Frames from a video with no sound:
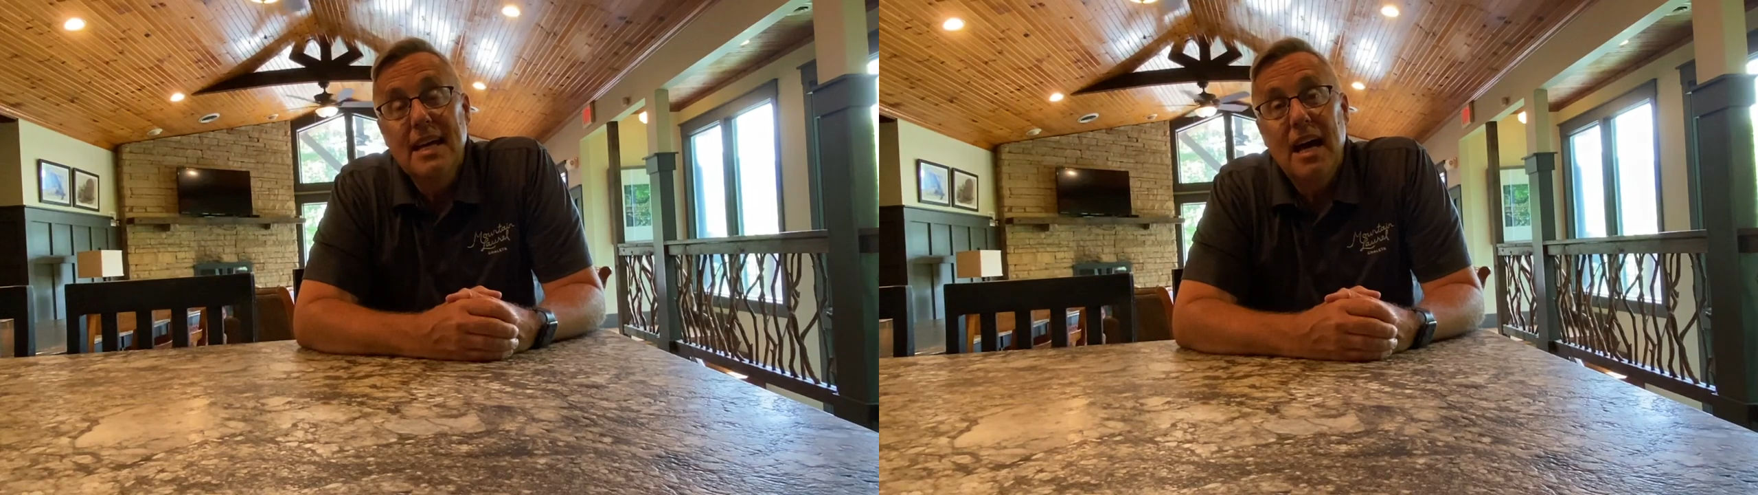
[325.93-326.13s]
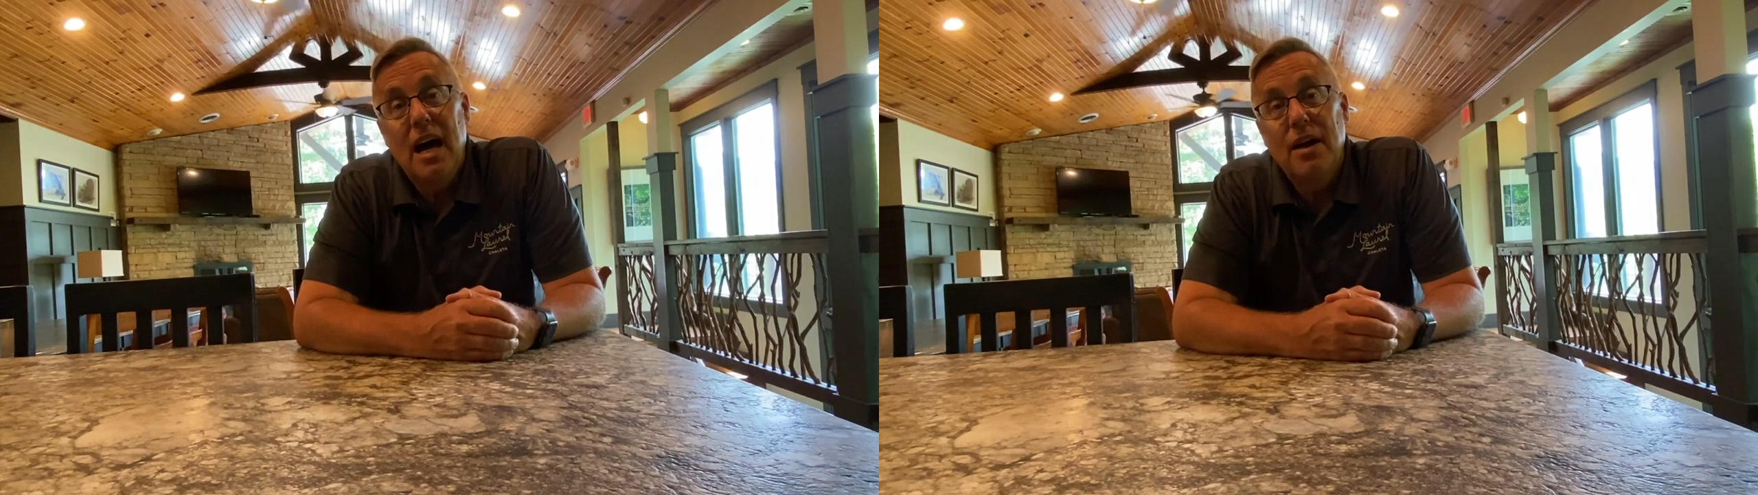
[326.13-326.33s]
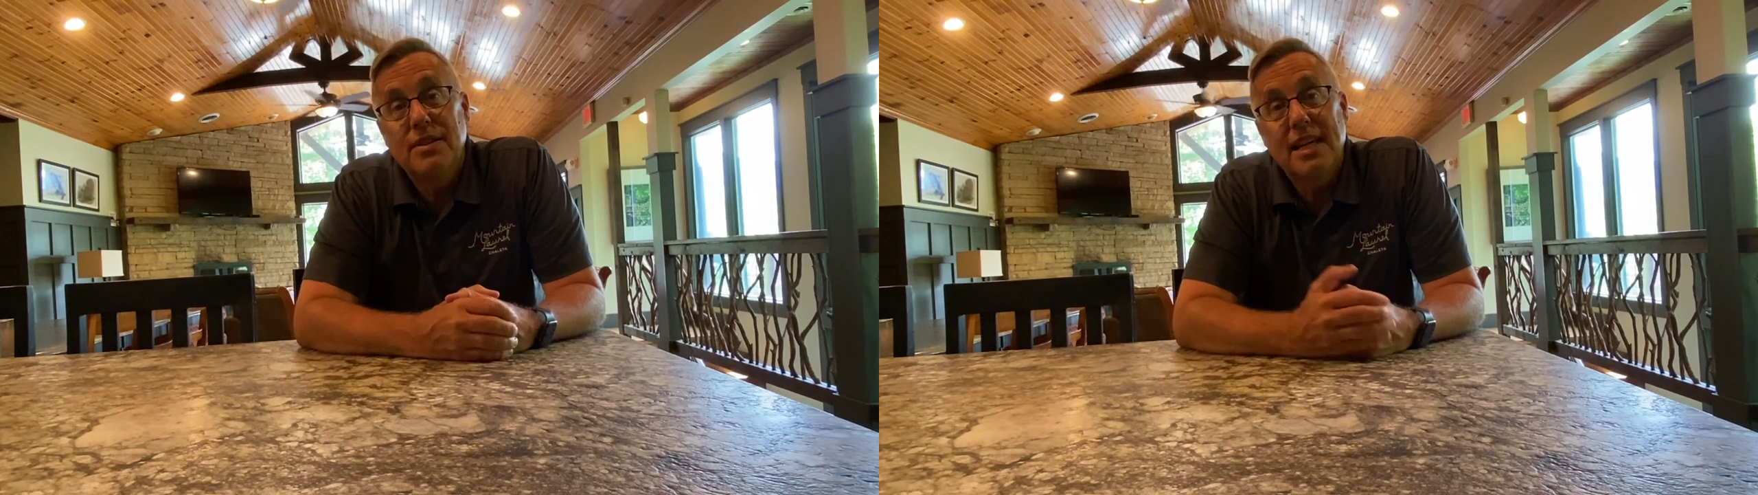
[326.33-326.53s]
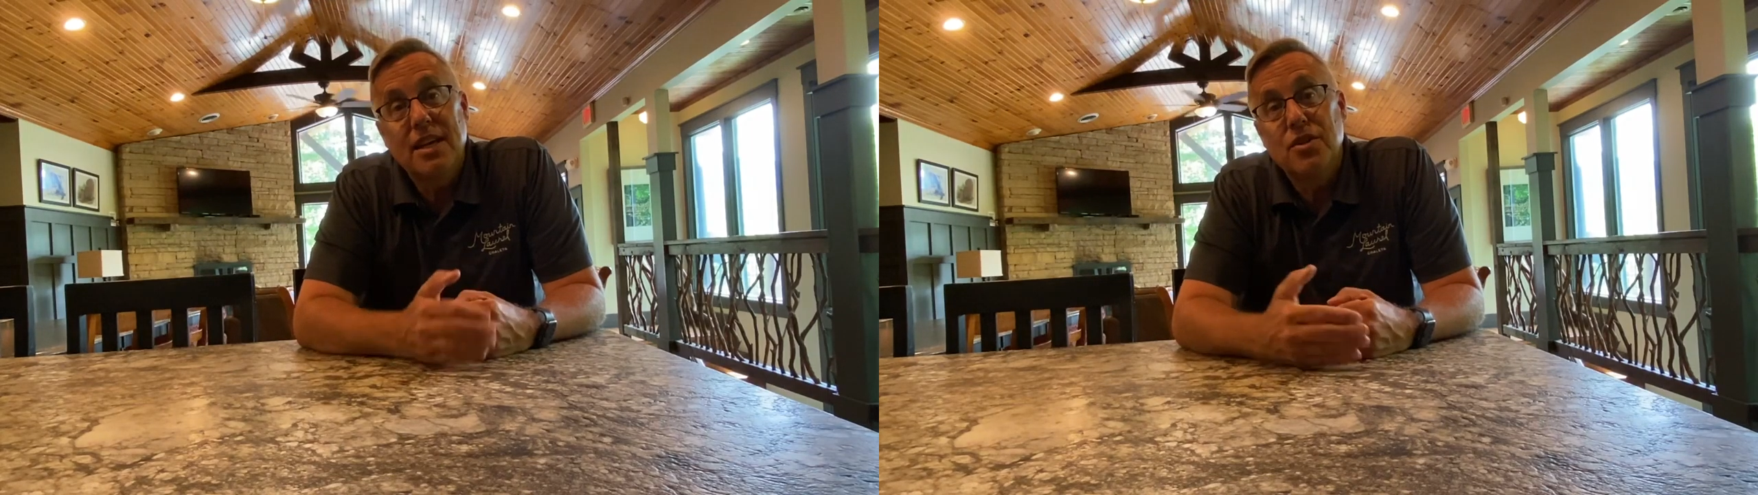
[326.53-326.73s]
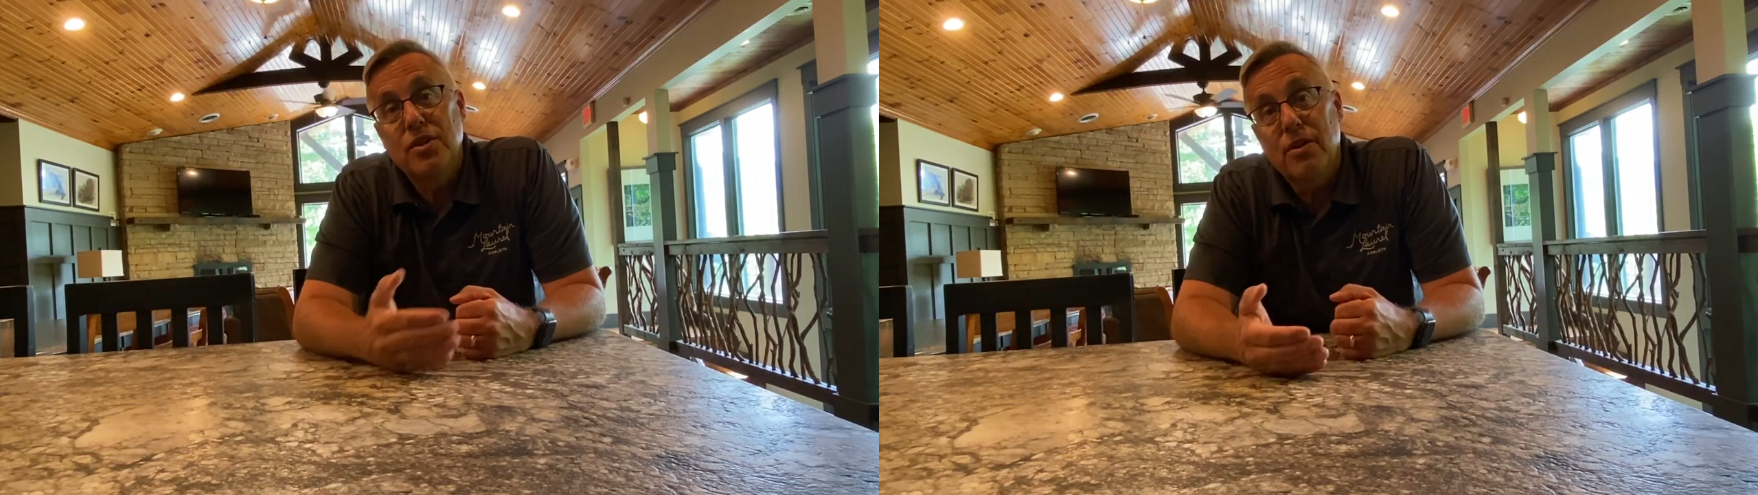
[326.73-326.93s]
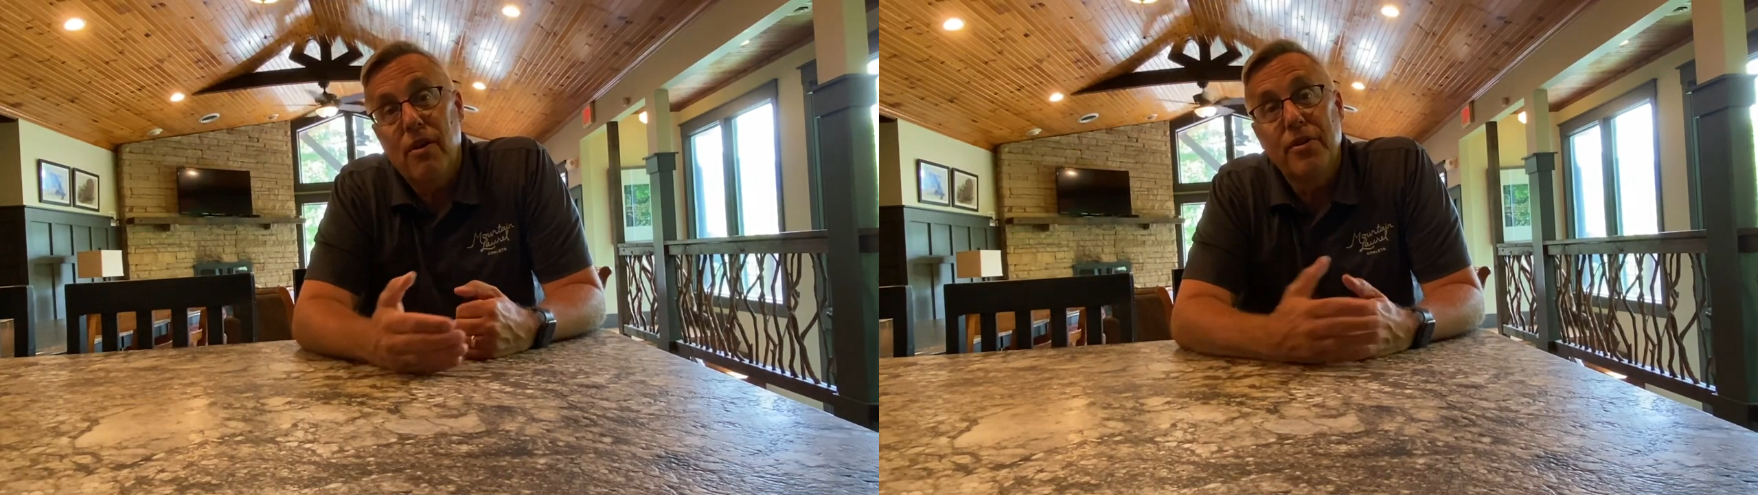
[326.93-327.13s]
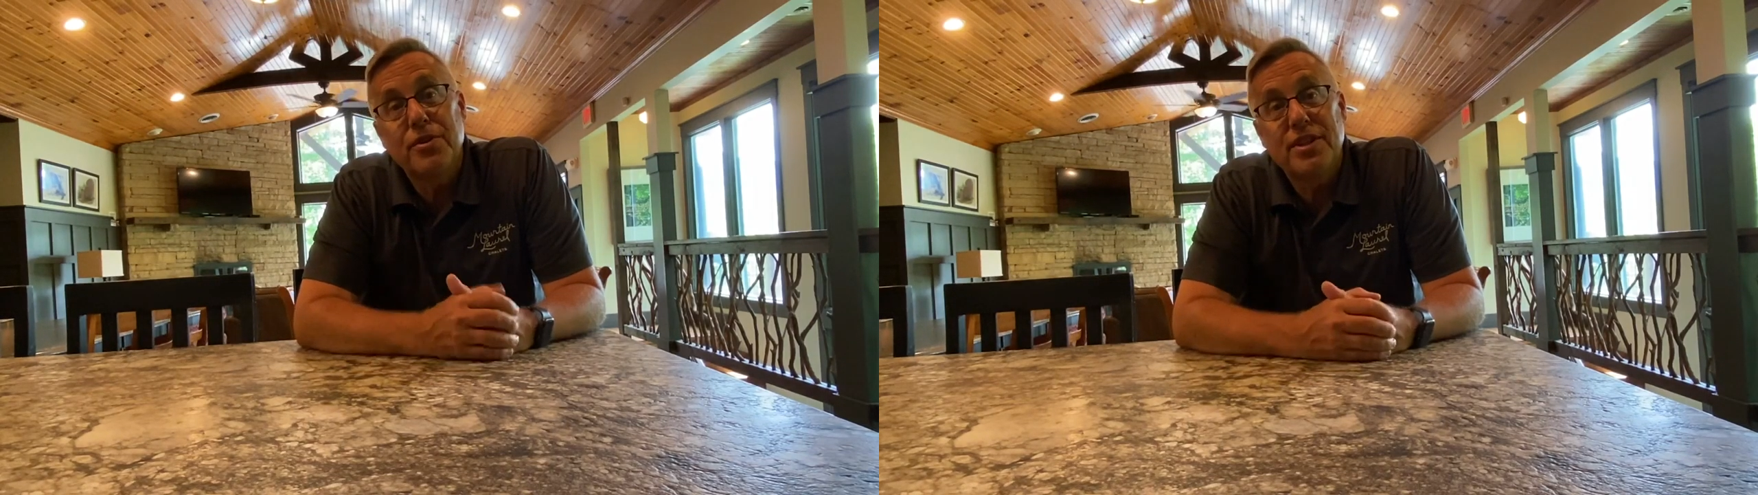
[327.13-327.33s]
to get you your owner